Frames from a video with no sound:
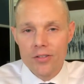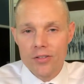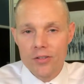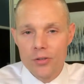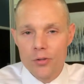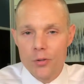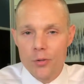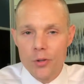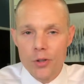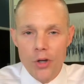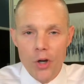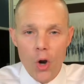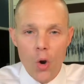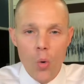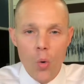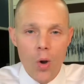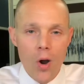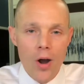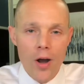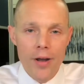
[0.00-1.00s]
to
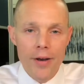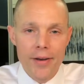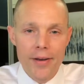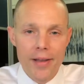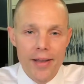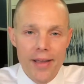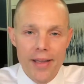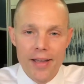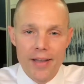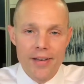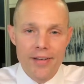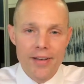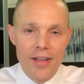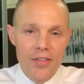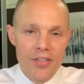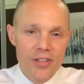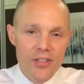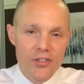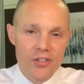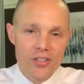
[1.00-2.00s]
go on and
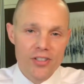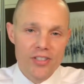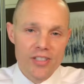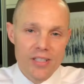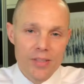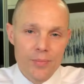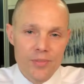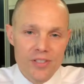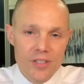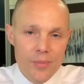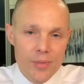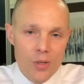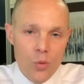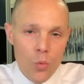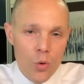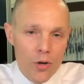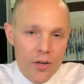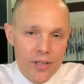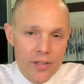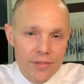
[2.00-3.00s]
nothing just seems to be
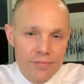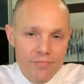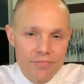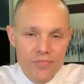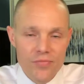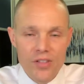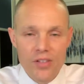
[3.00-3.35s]
working.